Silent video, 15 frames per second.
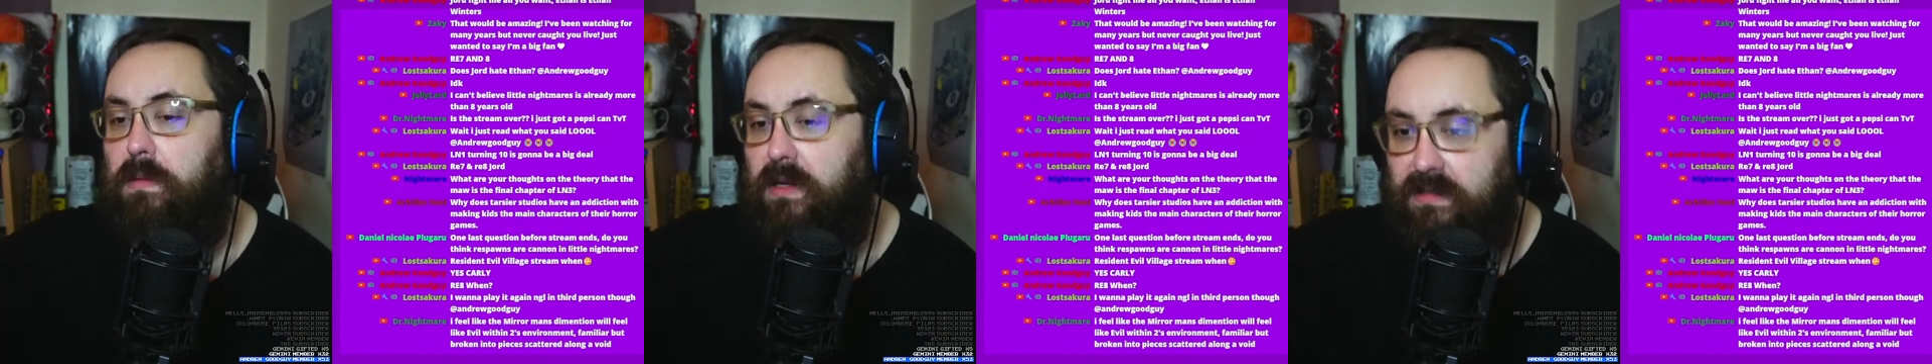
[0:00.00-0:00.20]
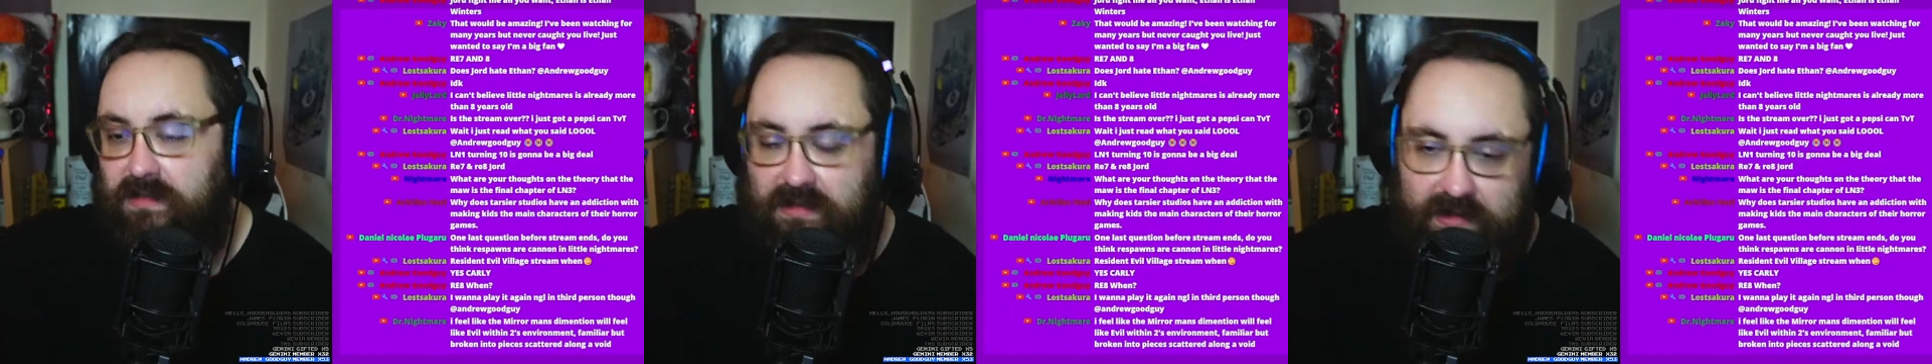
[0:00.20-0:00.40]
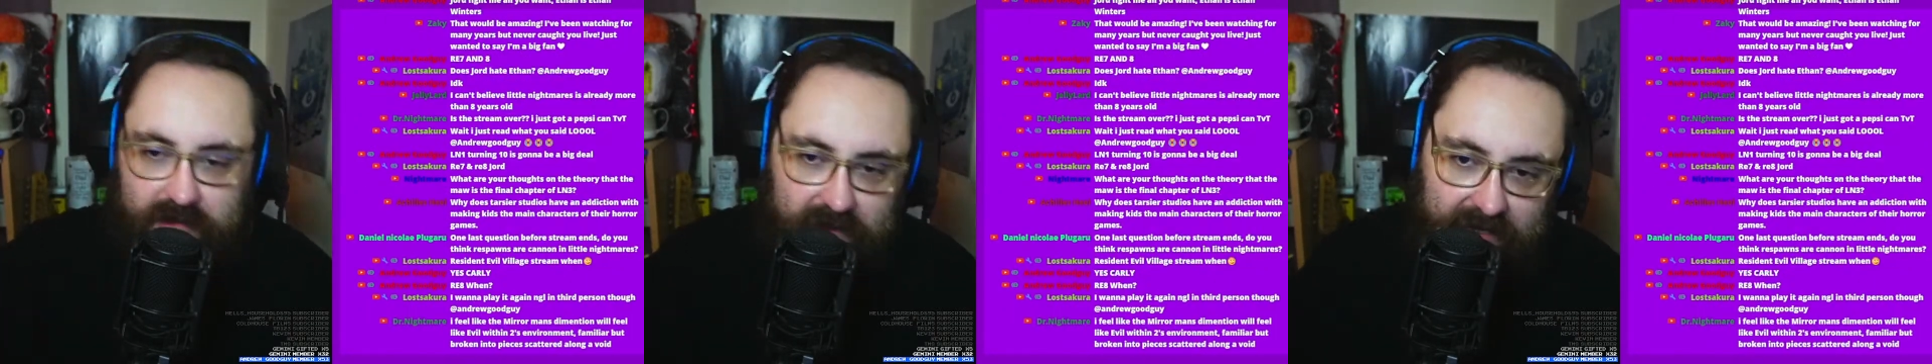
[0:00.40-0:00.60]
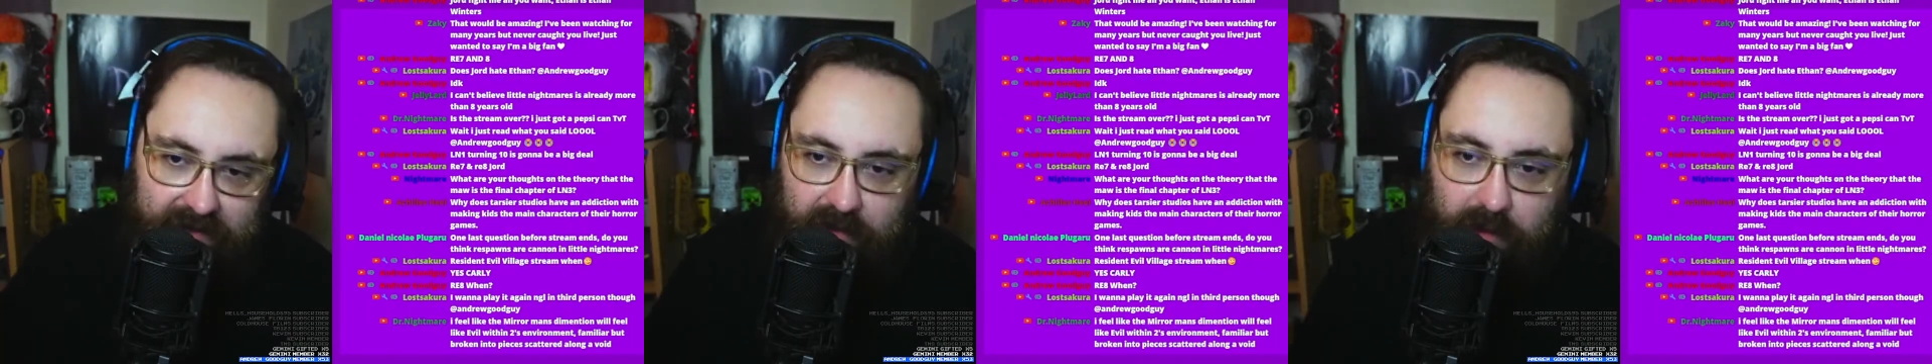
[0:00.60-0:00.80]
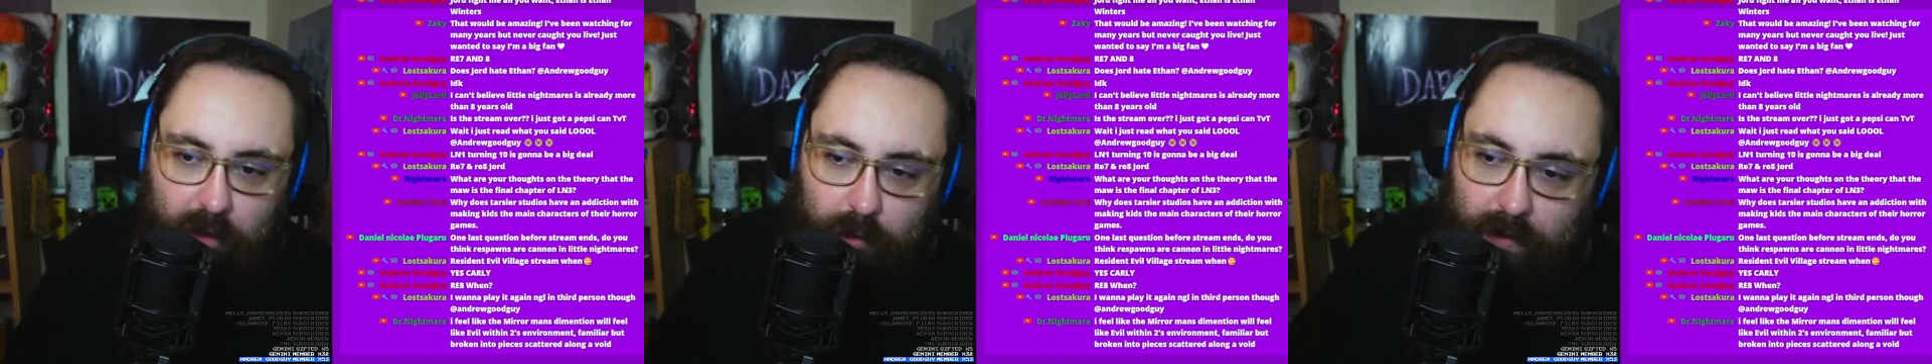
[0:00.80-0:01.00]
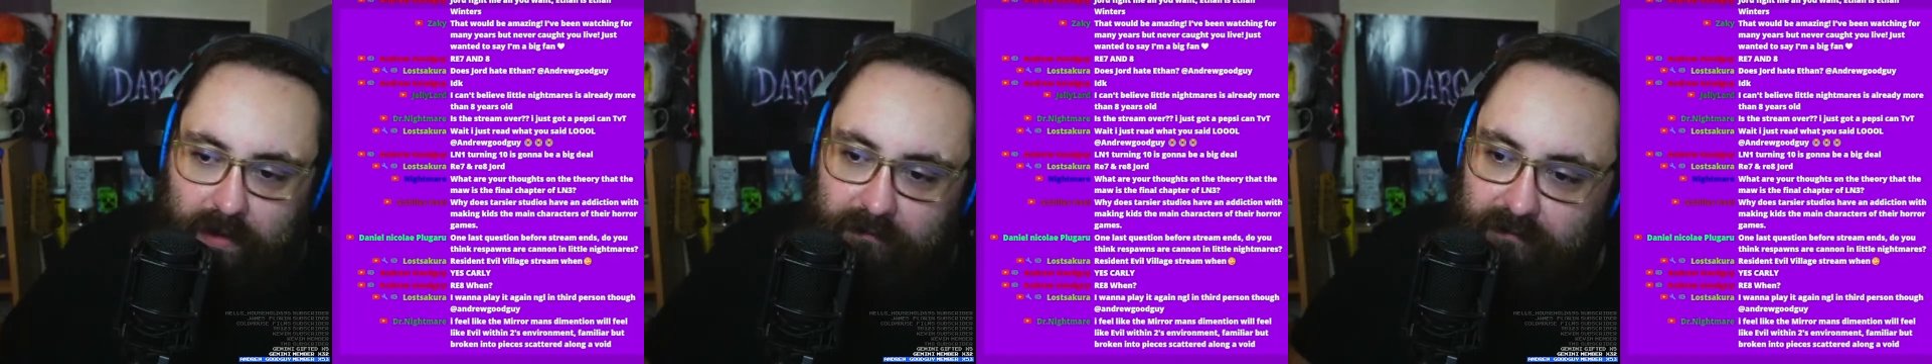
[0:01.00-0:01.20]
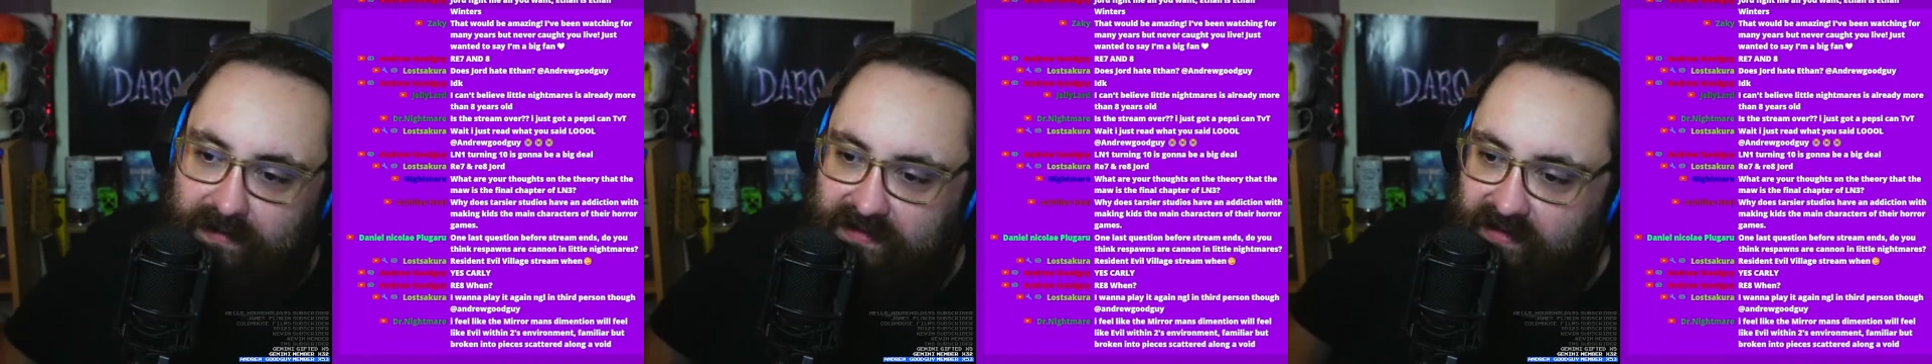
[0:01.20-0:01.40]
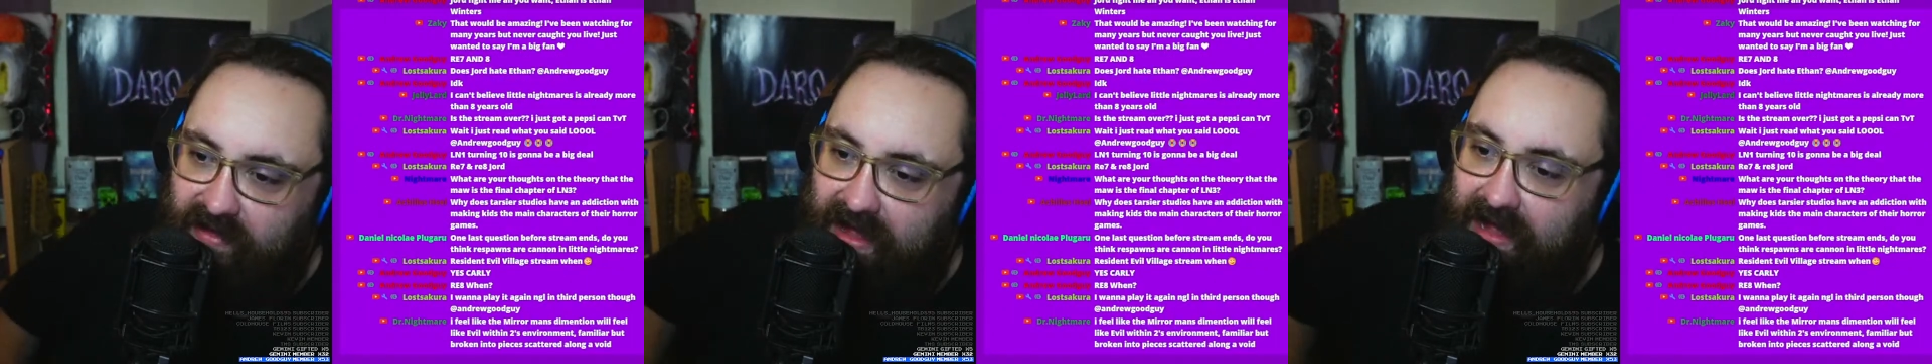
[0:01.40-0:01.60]
is in the nowhere and things
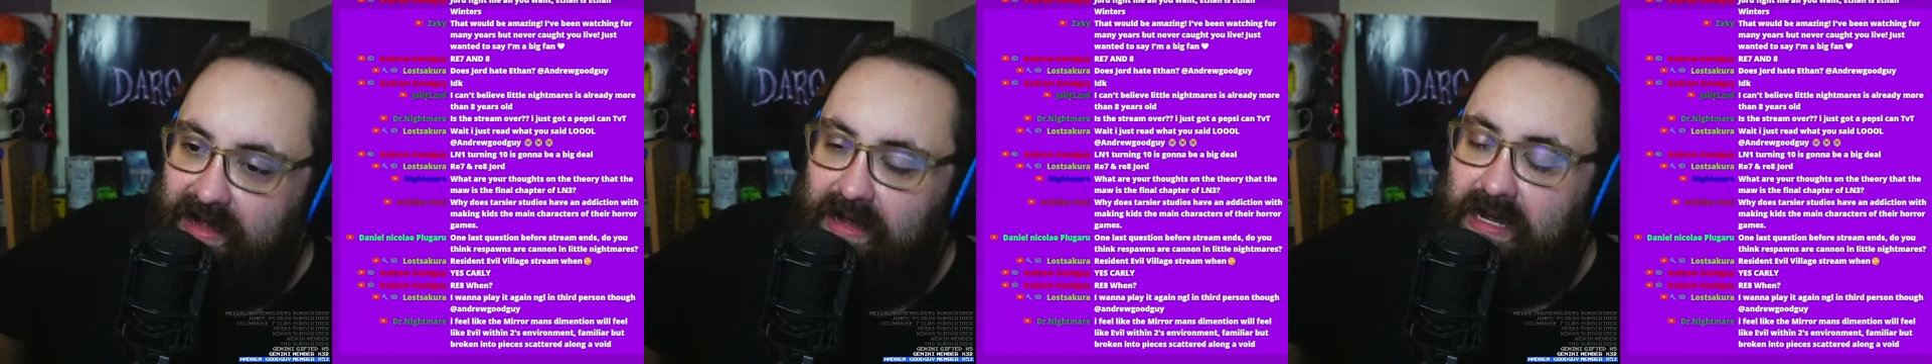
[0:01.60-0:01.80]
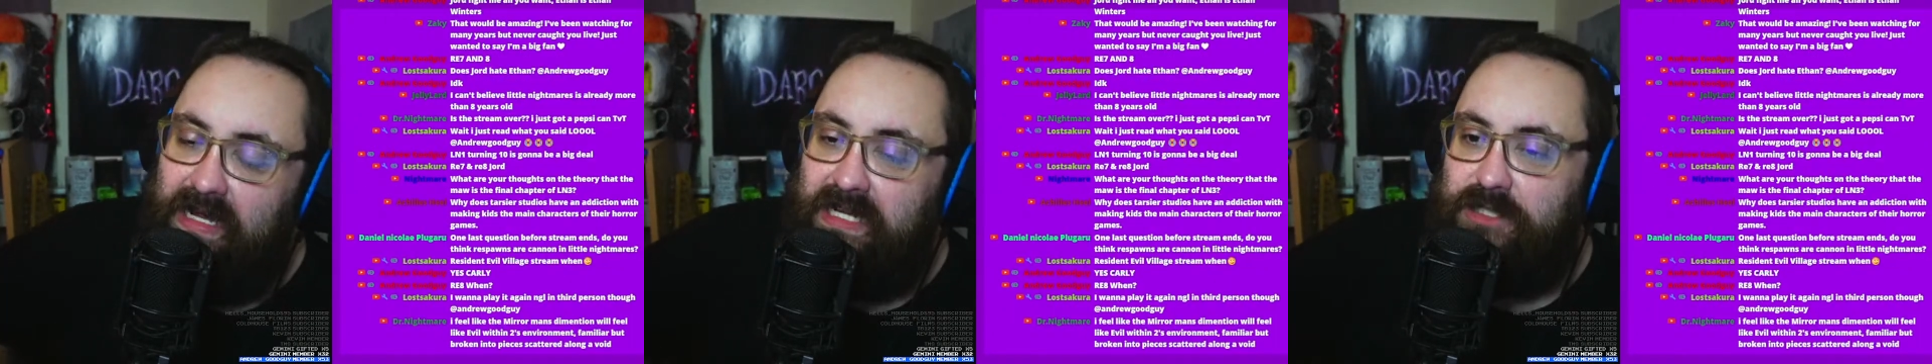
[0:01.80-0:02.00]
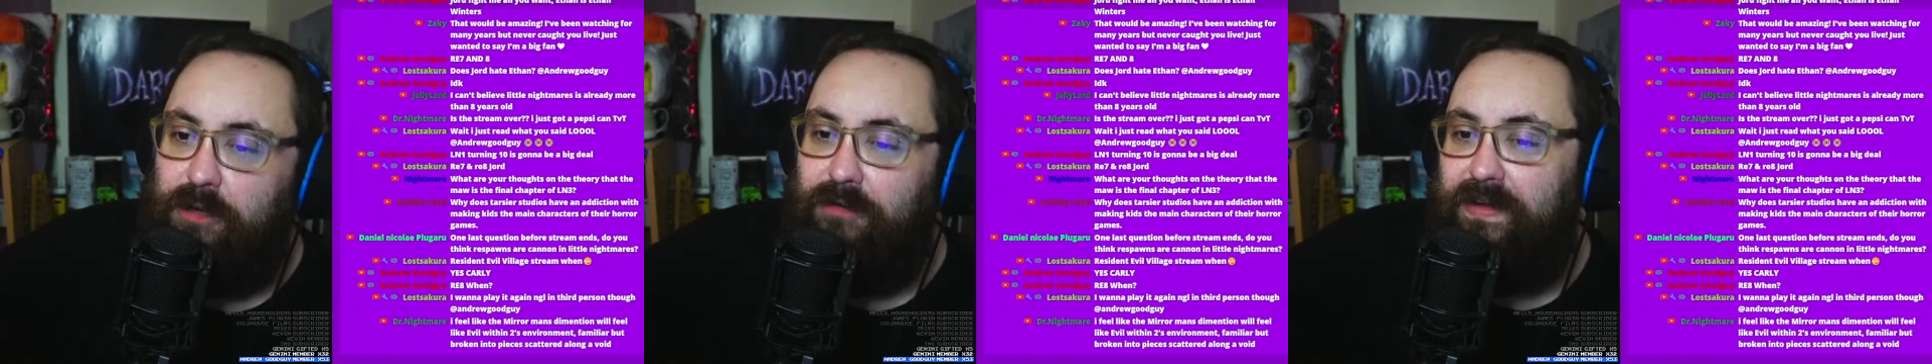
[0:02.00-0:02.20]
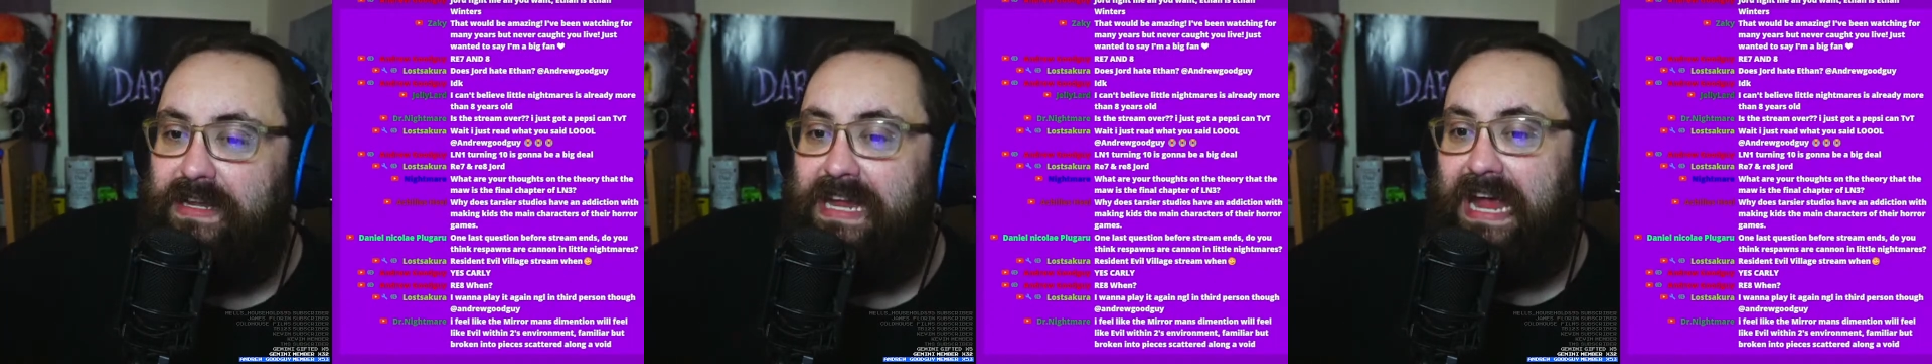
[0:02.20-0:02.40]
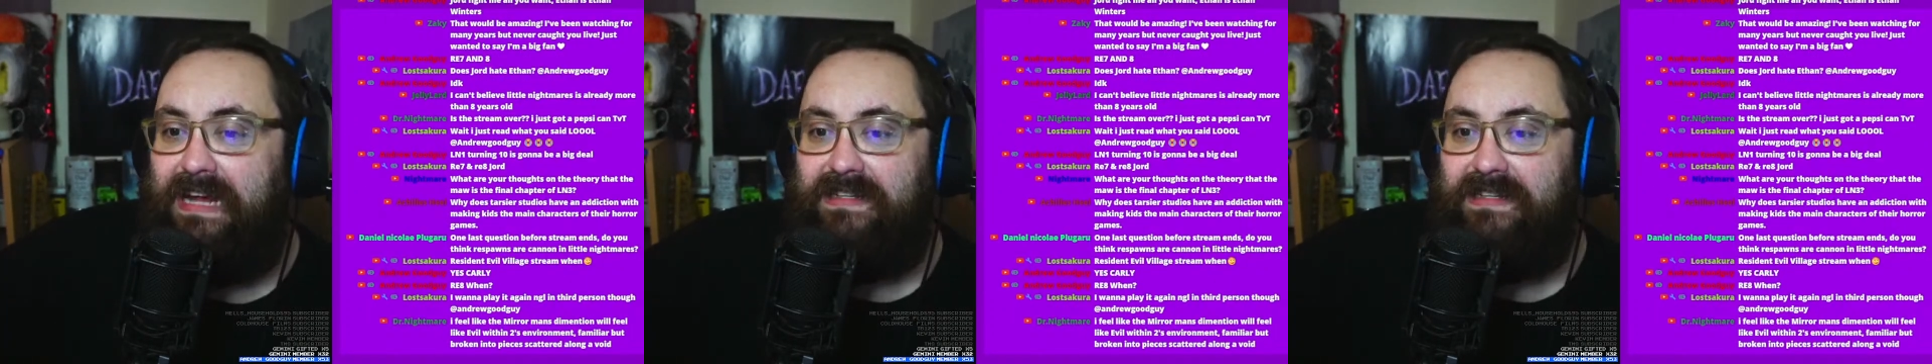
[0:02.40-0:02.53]
like that. So I think yes,